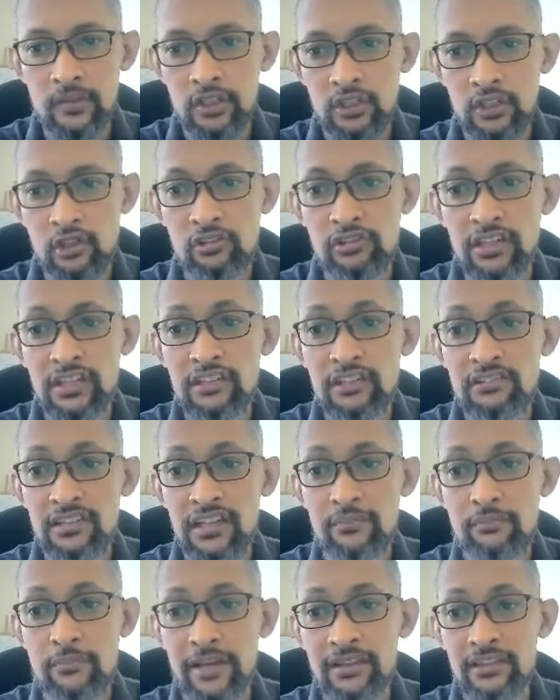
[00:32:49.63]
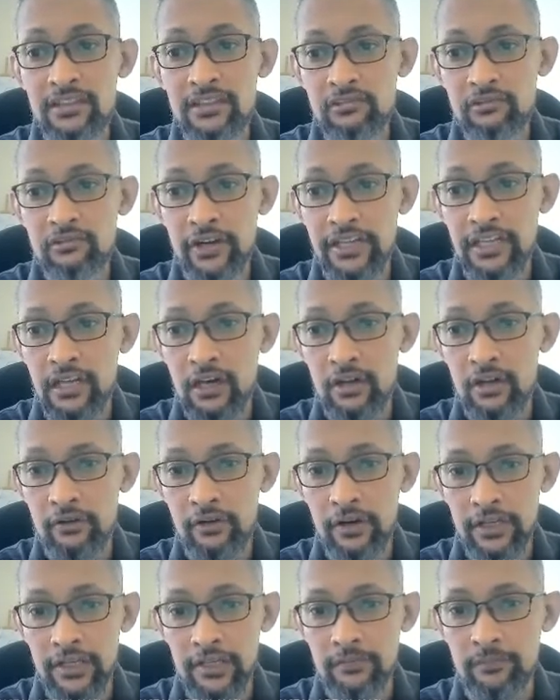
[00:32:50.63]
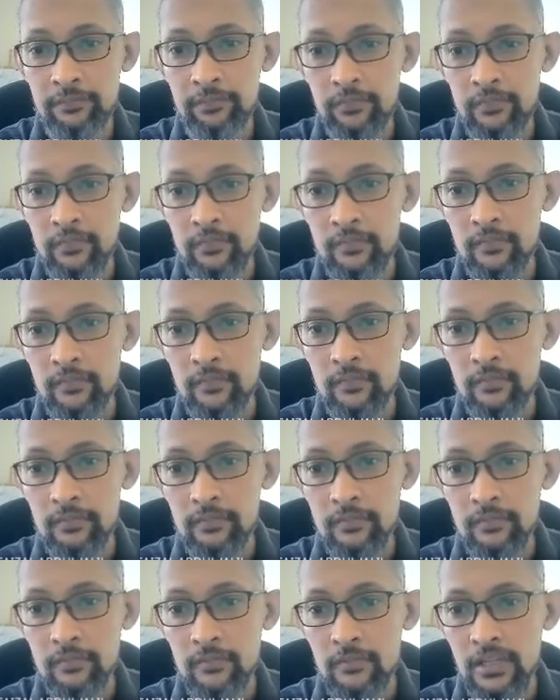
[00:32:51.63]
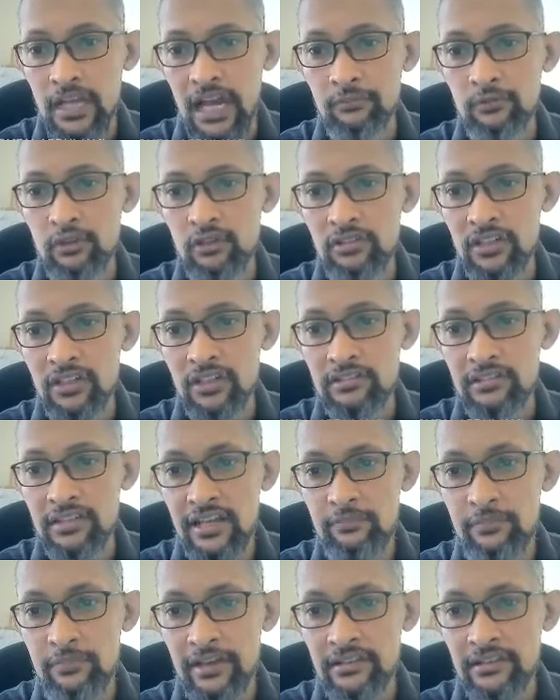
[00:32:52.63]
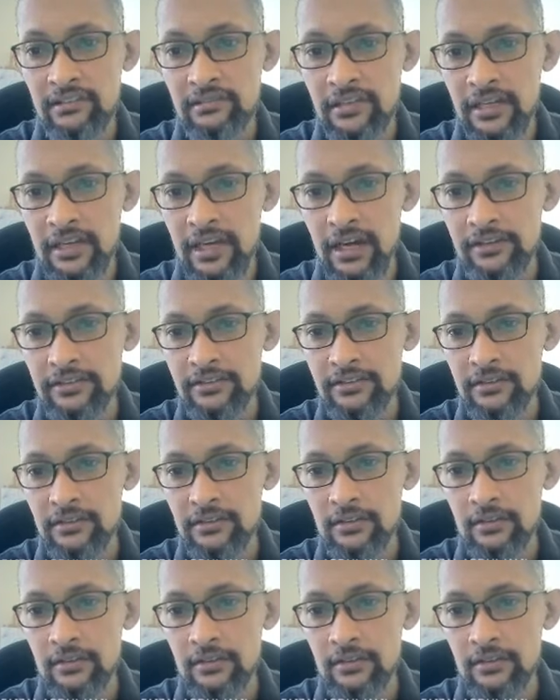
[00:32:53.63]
Using the same methods right now there, okay? I'm using the same methods there, guys.